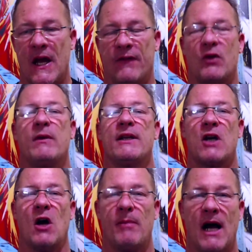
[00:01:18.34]
If you eat
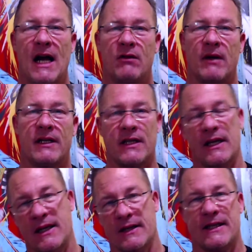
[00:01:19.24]
carbohydrates,
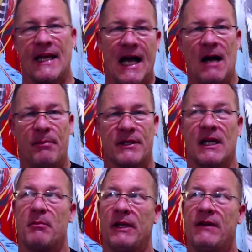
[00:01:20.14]
it does the opposite.
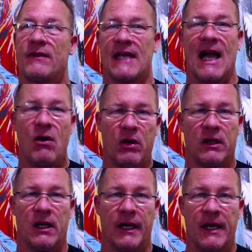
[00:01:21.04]
I believe it's
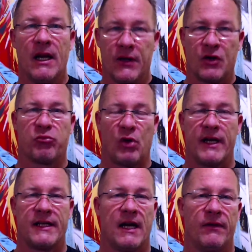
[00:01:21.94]
alkaline to
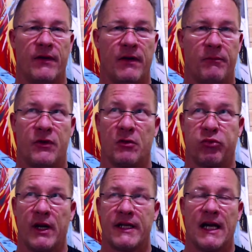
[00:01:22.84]
break down the
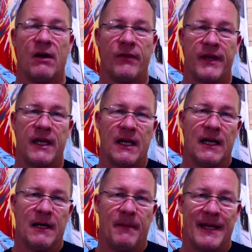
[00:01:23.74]

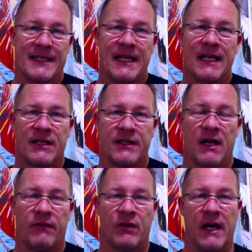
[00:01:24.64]
acidic
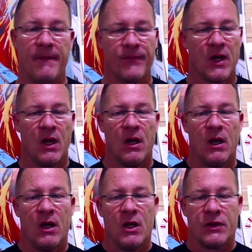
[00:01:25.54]
stuff, okay?
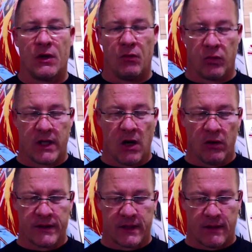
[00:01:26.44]
So
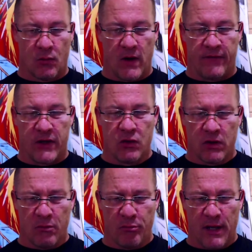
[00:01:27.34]
regardless, if you
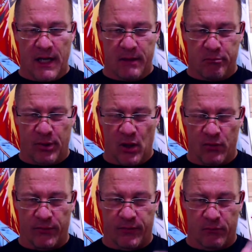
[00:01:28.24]
combine
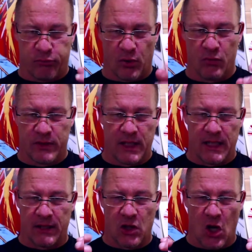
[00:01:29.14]
both
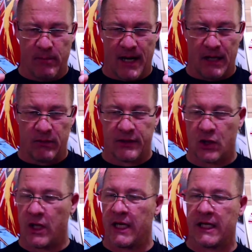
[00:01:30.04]
protein and
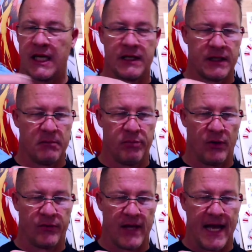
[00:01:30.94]
carbohydrates, it kicks in
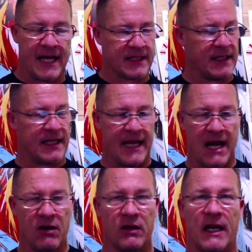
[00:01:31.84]
both acid and
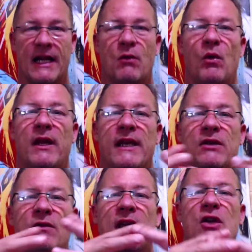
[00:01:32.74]
alkaline, and what
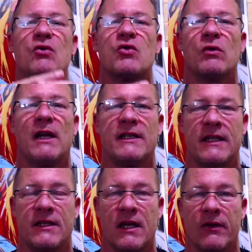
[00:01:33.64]
do? They neutralize
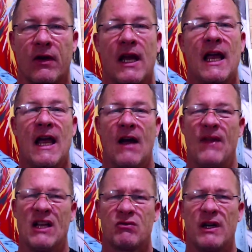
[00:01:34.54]
each other.
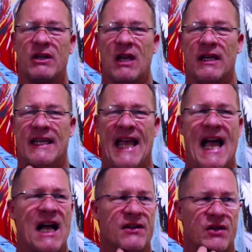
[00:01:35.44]
And that's why you get
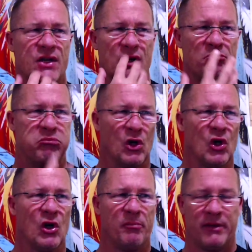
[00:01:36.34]
gas and you
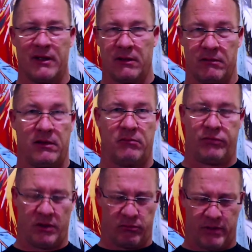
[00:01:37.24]
burp
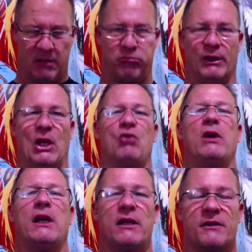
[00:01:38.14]
and you get
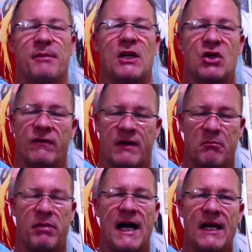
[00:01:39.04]
bloated, is because you've
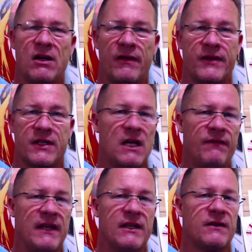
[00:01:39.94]
combined all this
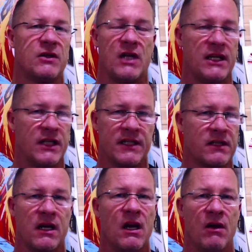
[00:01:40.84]
stuff that doesn't
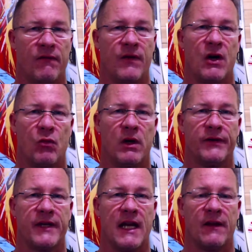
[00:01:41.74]
digest very
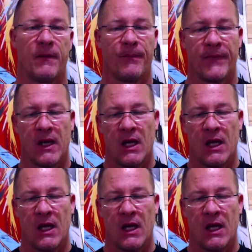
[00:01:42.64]
well together.